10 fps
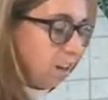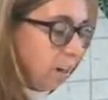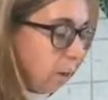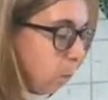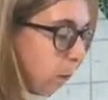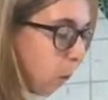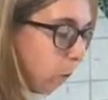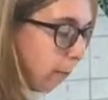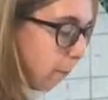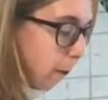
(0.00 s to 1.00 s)
you, we
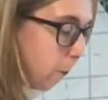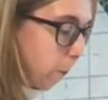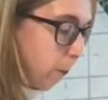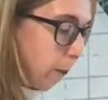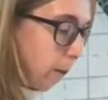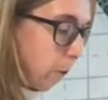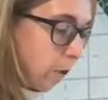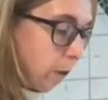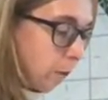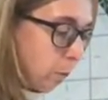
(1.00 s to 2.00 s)
only get mail three
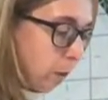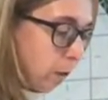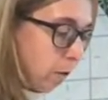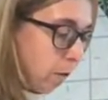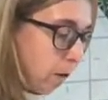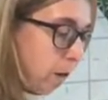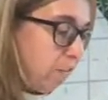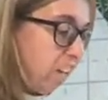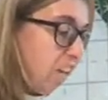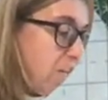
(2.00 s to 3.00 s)
times a week, if
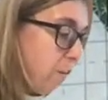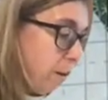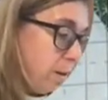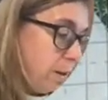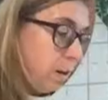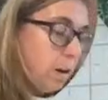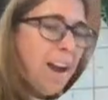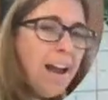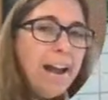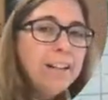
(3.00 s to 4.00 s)
even here.
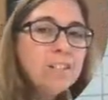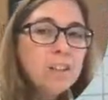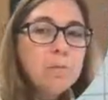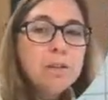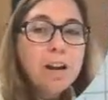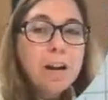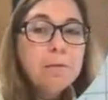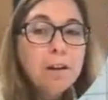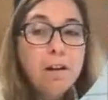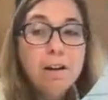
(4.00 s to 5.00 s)
And sometimes,
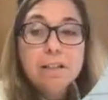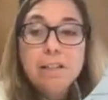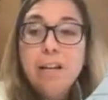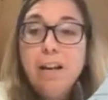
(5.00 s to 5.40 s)
honestly,